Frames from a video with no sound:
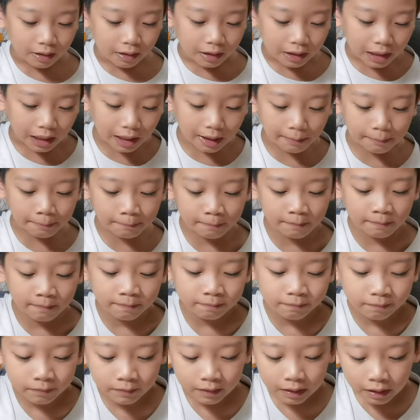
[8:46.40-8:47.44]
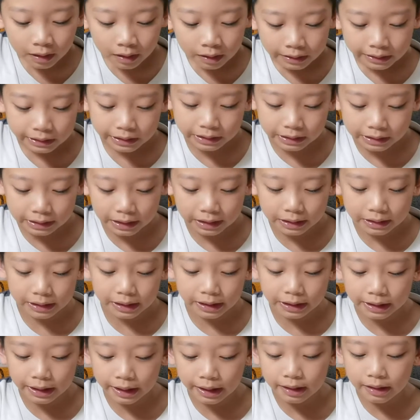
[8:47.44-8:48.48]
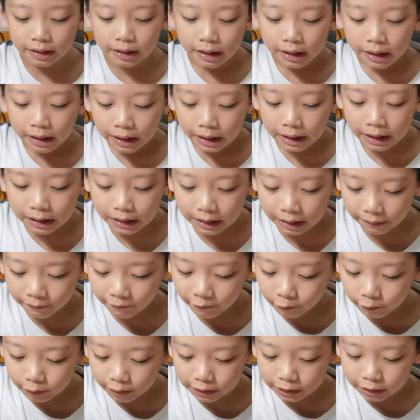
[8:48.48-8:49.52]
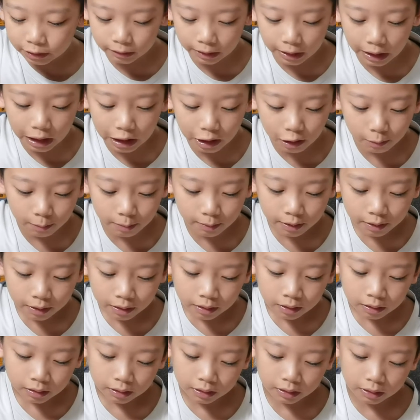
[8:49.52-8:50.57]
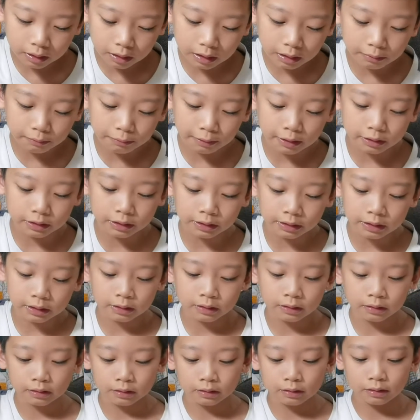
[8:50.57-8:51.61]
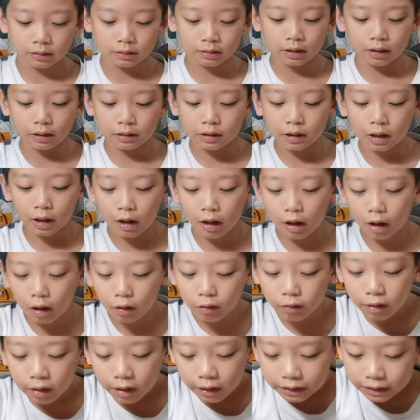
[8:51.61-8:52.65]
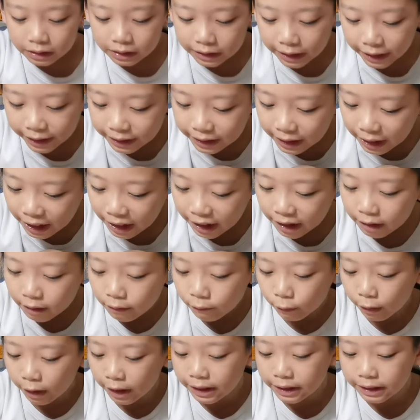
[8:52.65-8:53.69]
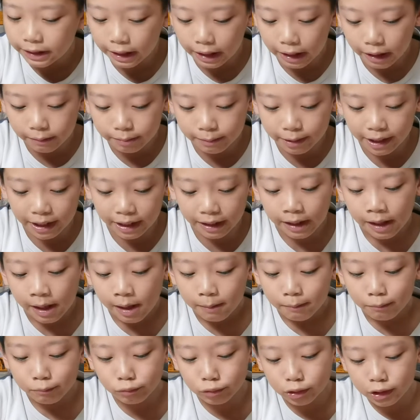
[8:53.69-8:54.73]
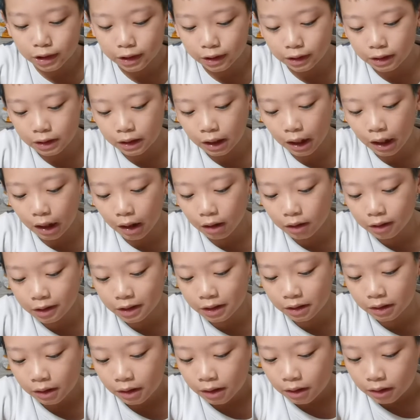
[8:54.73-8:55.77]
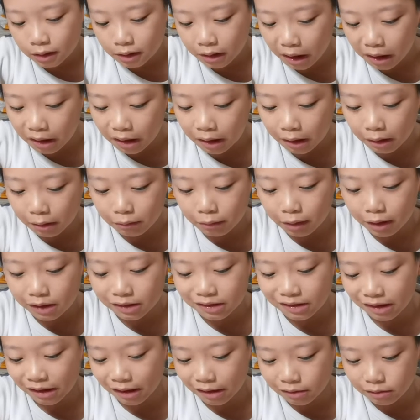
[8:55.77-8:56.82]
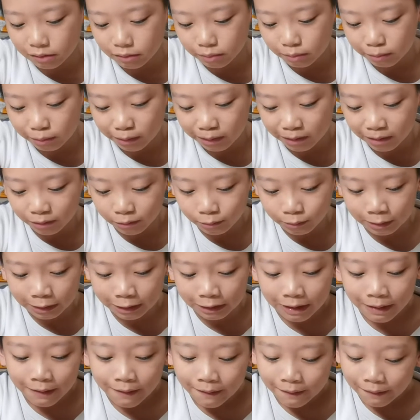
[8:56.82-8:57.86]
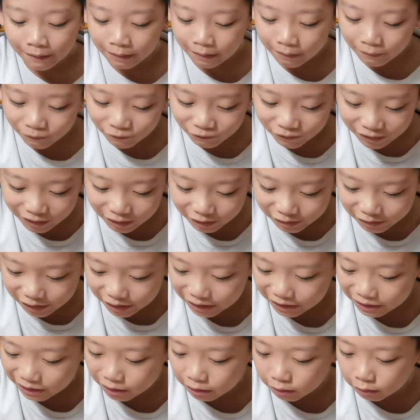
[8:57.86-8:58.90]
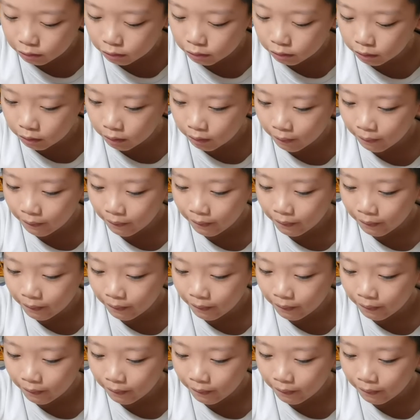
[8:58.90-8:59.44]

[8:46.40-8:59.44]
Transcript: Him, said Nikki. He never wants to help. They watched a tall, shaky, white-haired man push a tall, shaky, white-haired woman from their school.